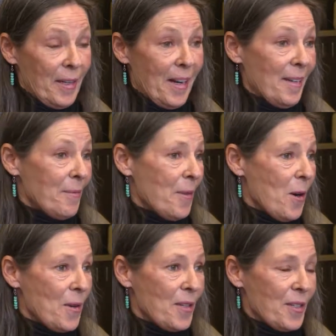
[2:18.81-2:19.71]
I'm
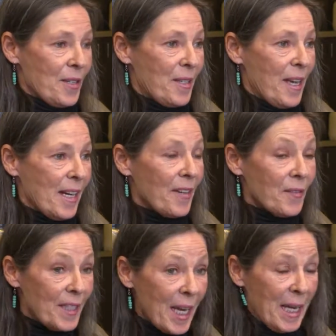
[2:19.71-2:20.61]
always just kind
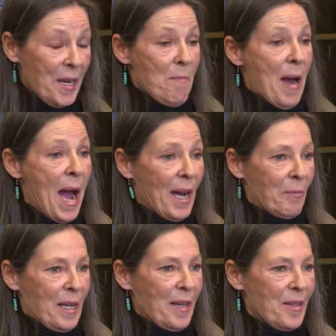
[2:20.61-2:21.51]
of taken aback
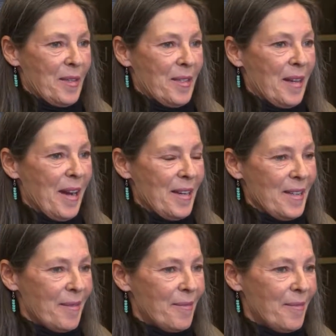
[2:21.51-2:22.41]
because
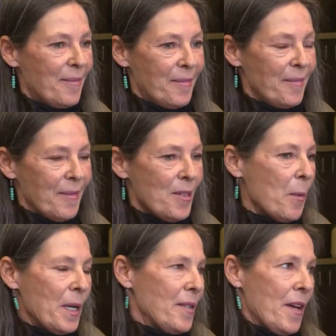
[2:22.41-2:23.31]

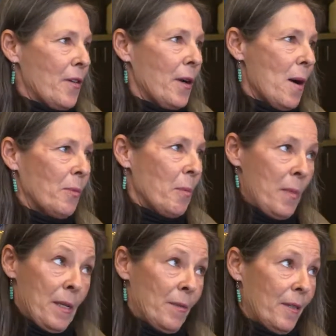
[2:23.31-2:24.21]
nobody's ever
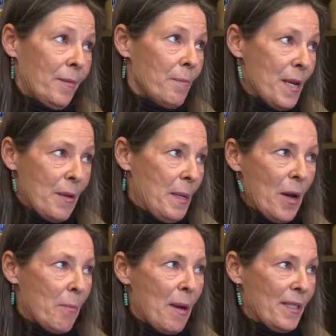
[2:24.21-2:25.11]
complimented me
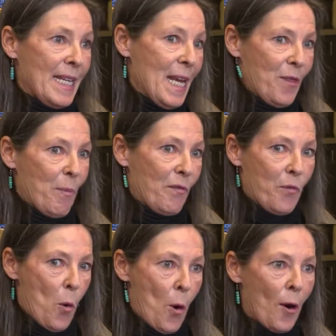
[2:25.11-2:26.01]
on my teeth
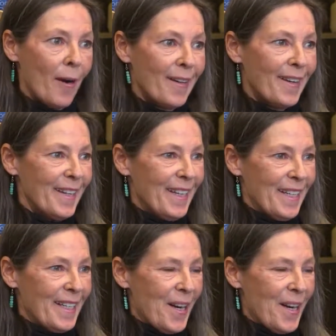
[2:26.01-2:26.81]
before. They